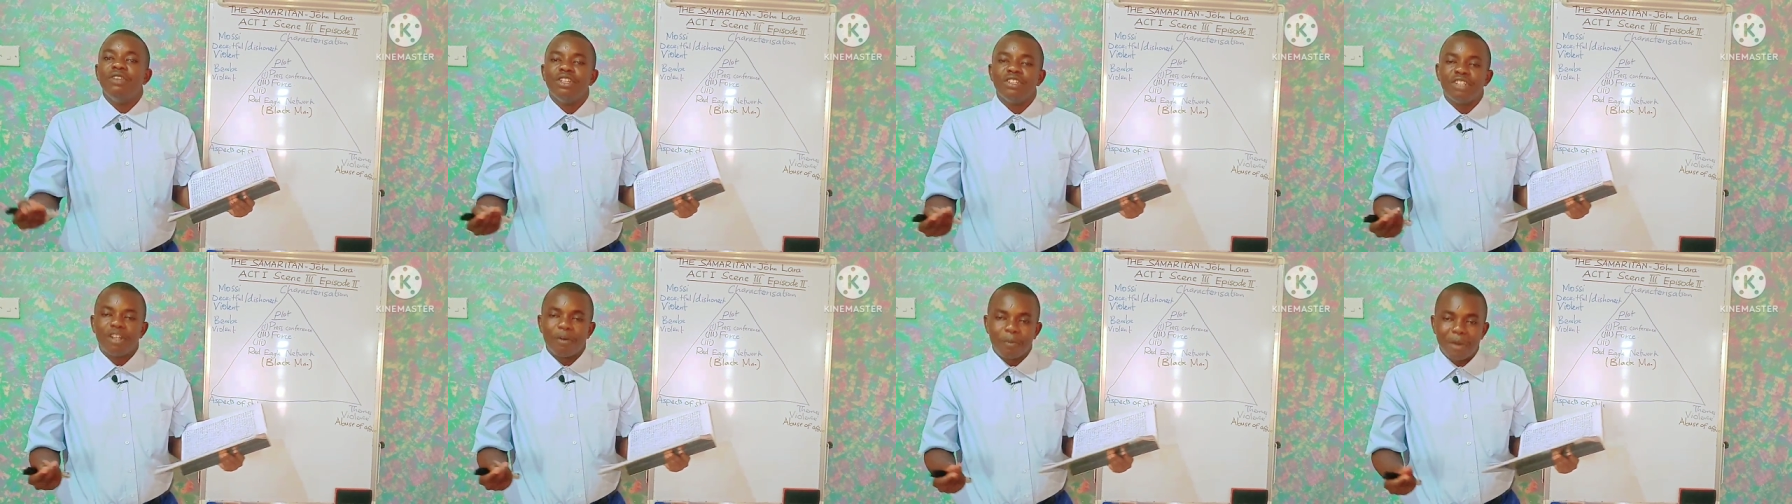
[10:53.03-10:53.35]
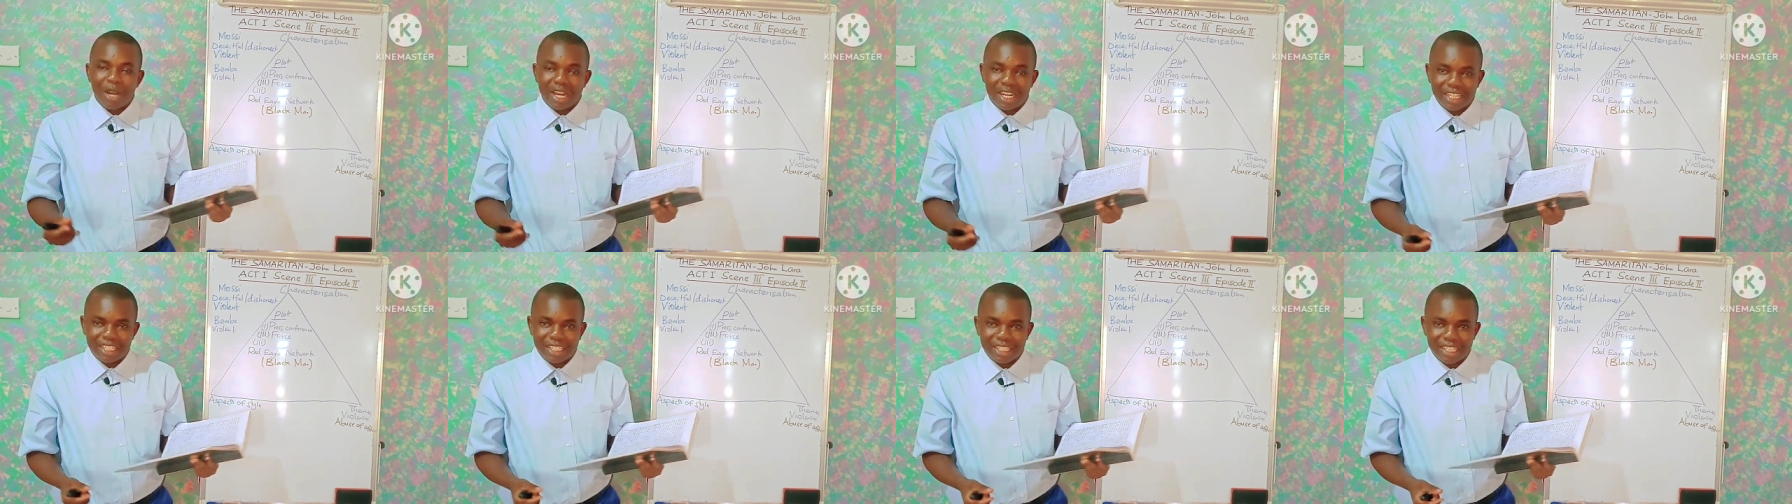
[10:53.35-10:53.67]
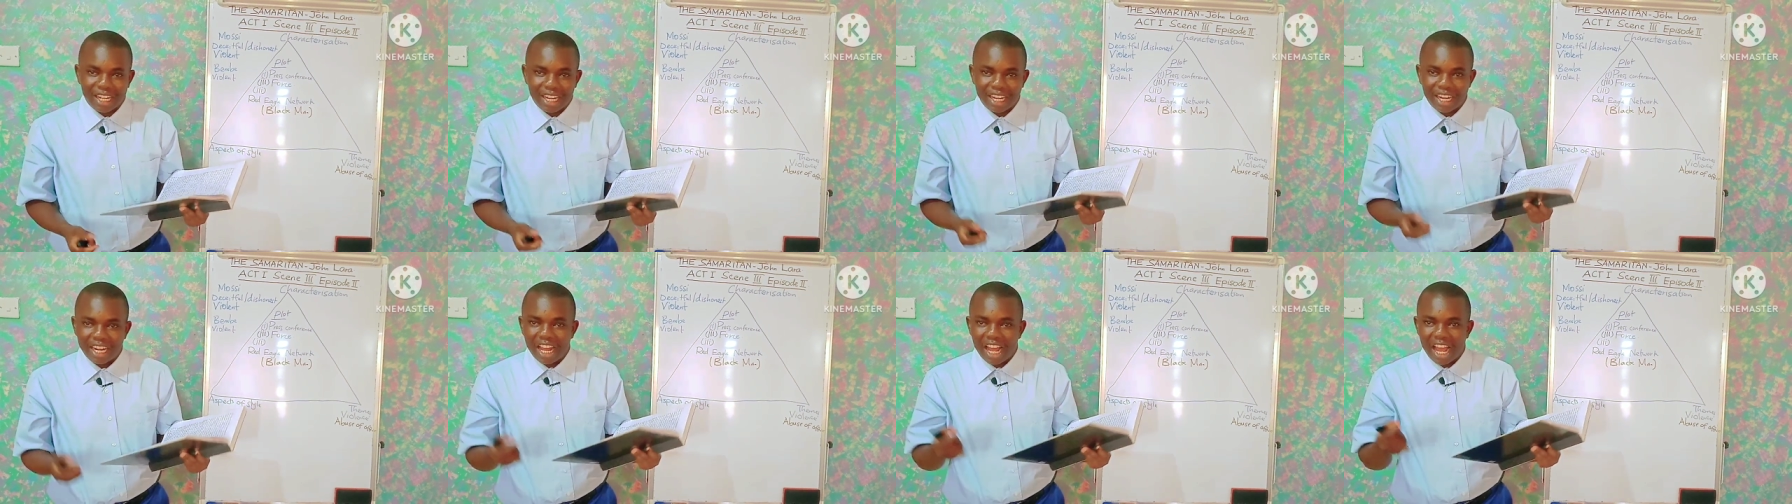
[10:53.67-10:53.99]

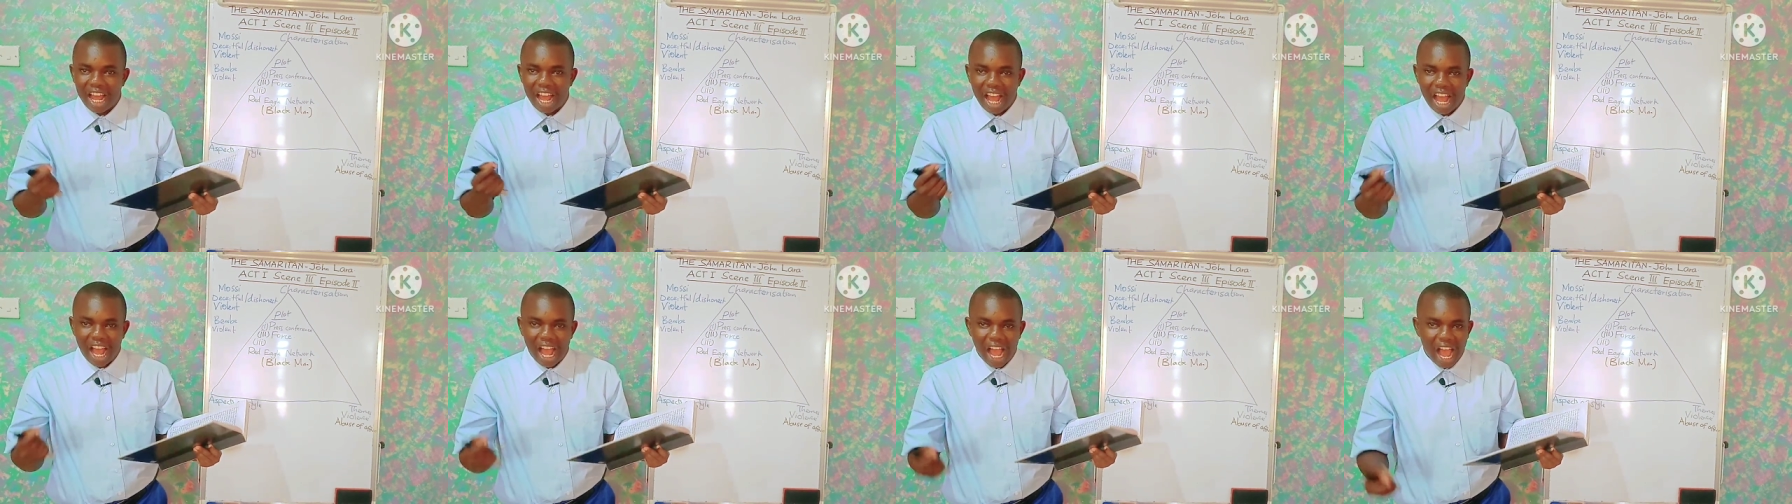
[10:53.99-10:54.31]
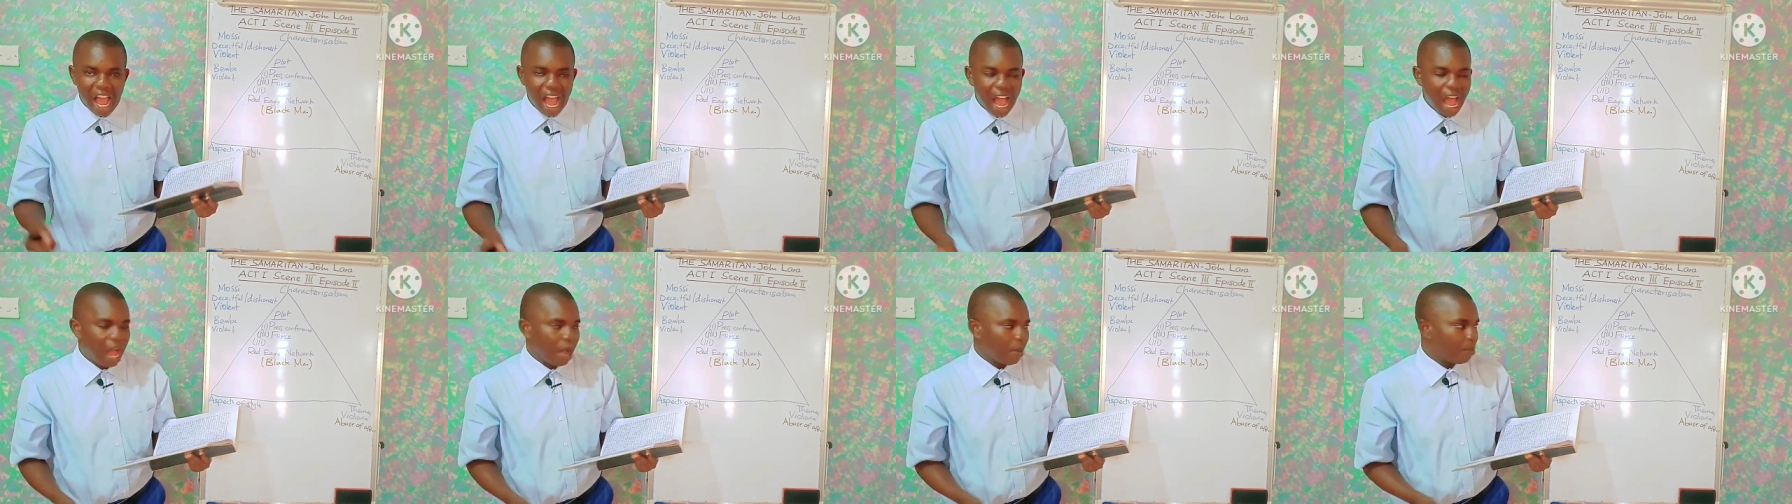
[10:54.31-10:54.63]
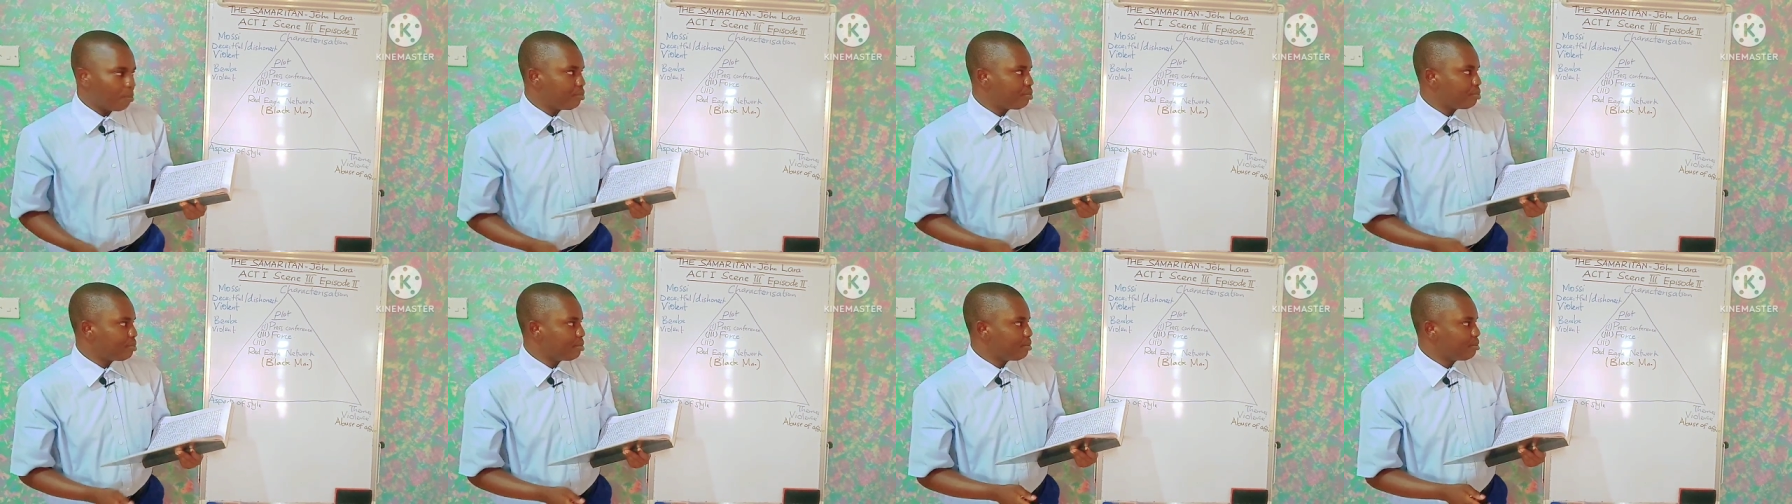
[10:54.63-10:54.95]
Samaritan app.